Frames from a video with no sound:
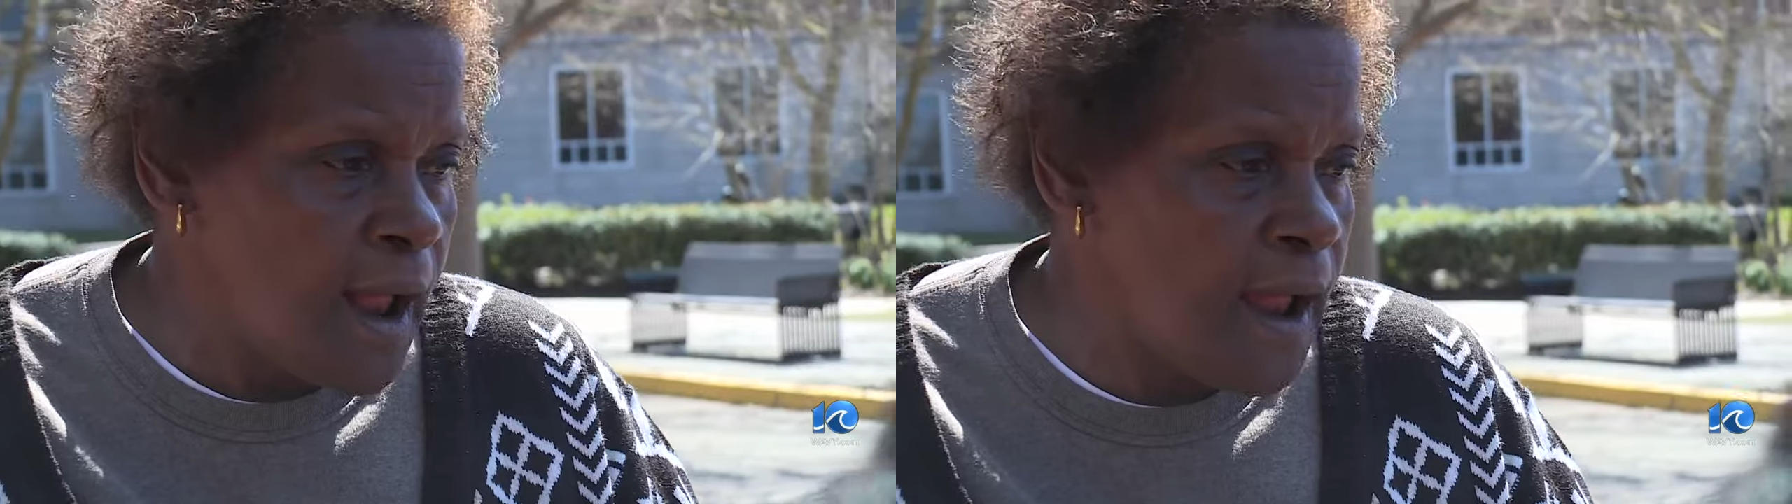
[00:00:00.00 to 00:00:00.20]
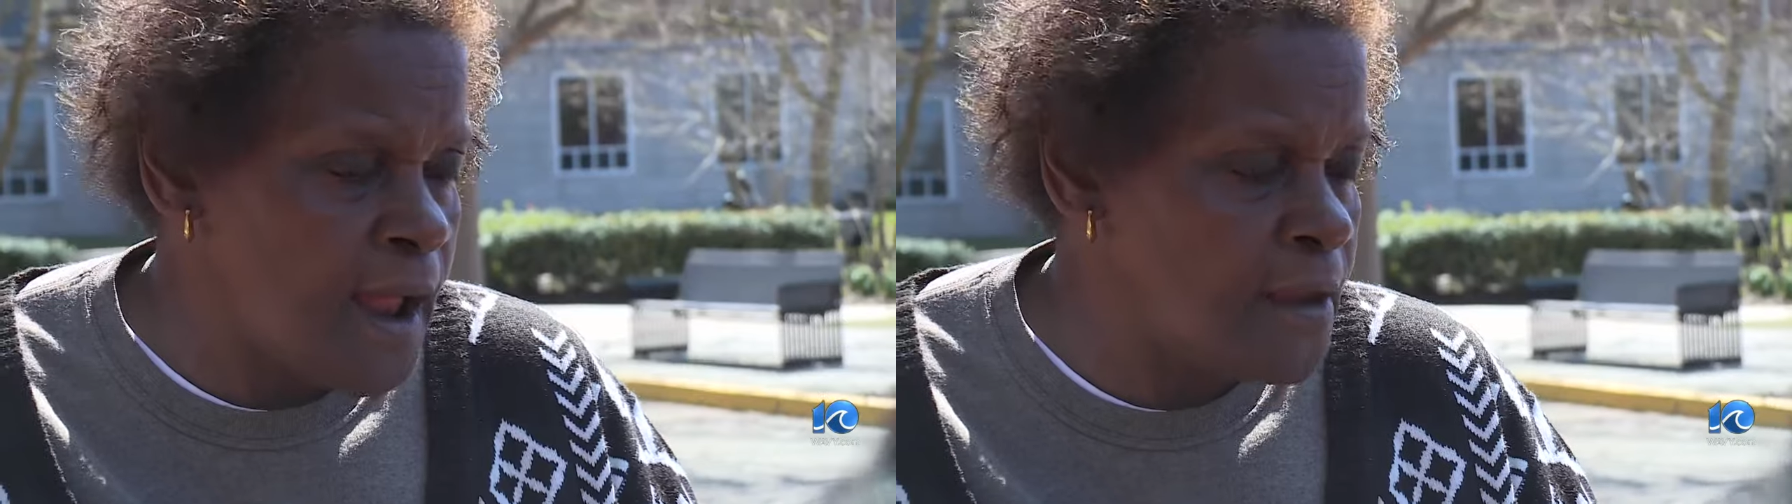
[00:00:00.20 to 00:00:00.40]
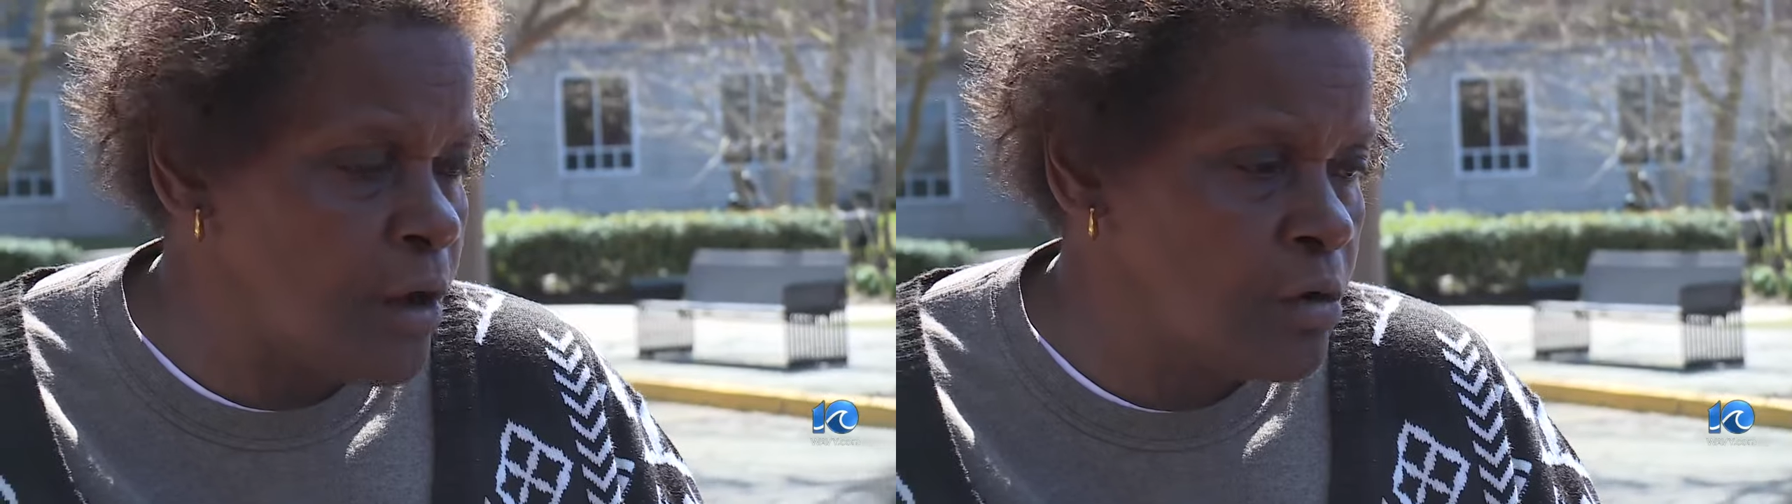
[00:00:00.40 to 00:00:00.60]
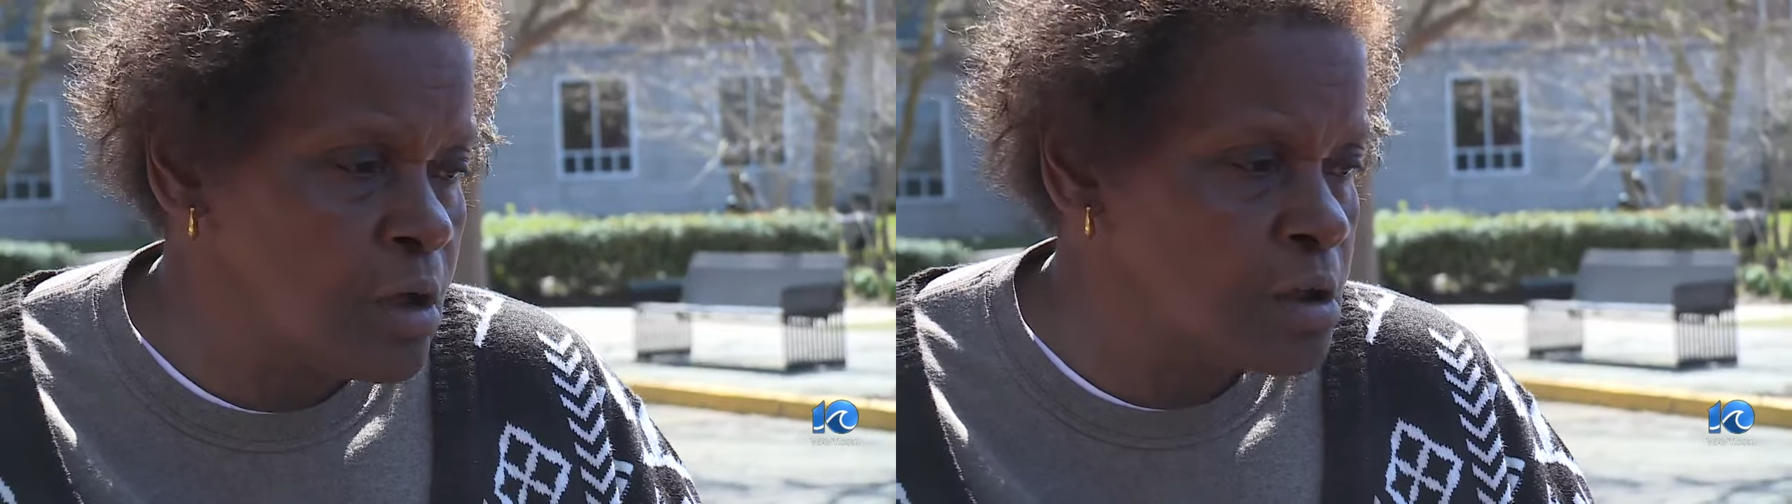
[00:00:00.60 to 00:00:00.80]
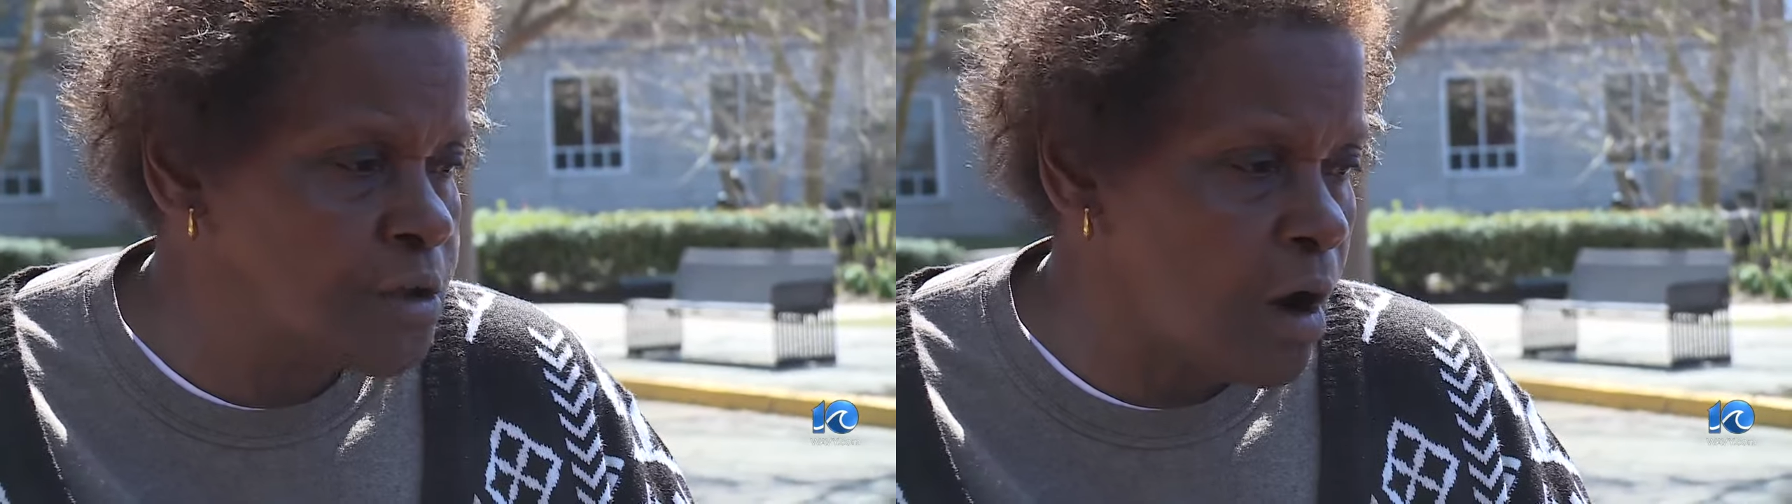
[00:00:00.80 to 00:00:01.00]
and her
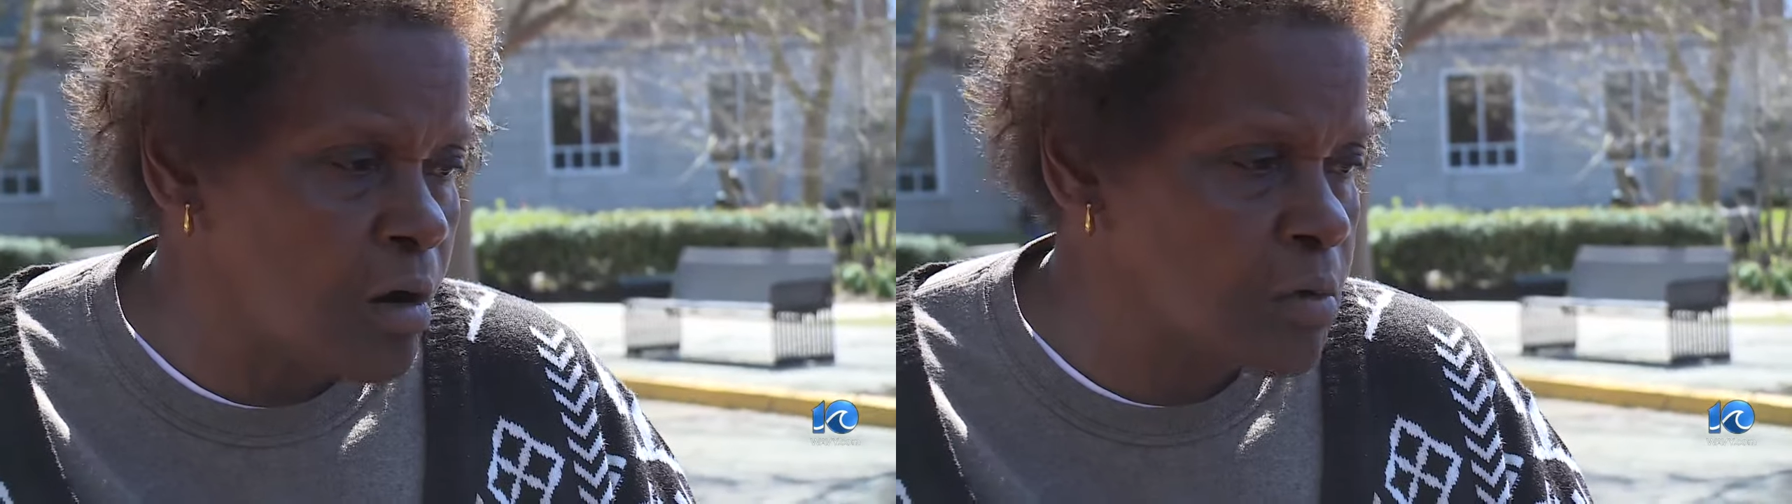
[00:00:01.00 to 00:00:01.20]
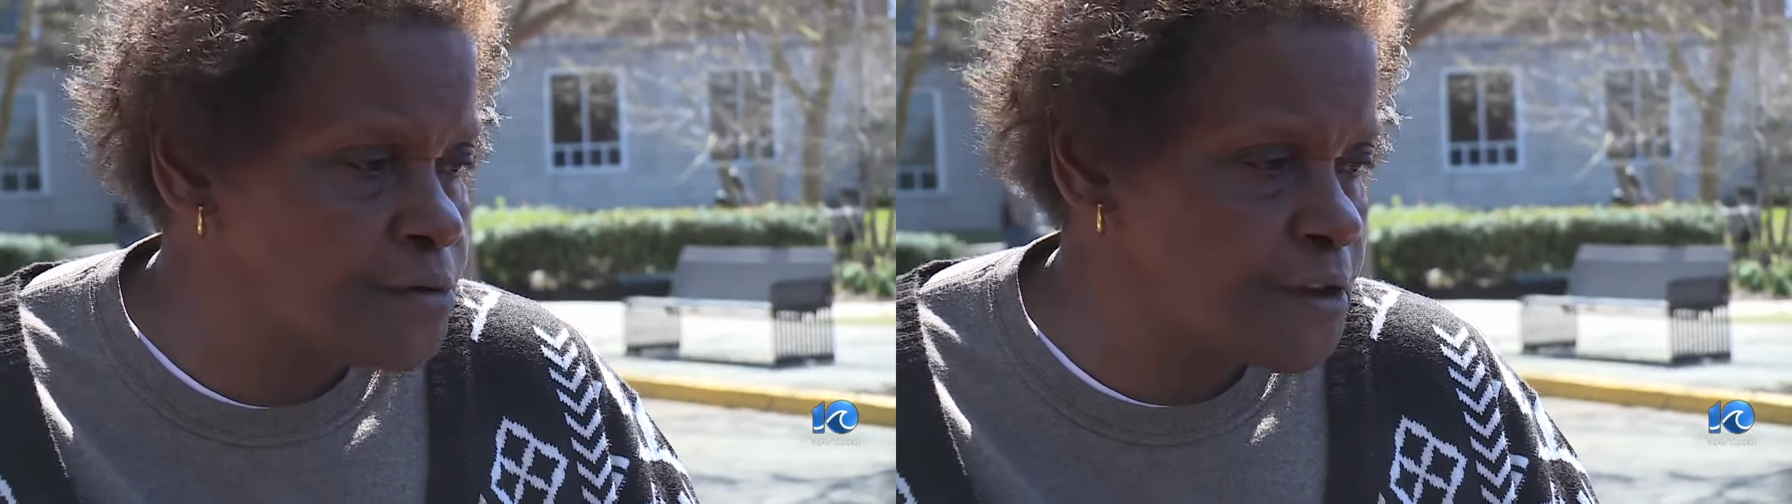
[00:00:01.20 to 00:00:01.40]
little dog was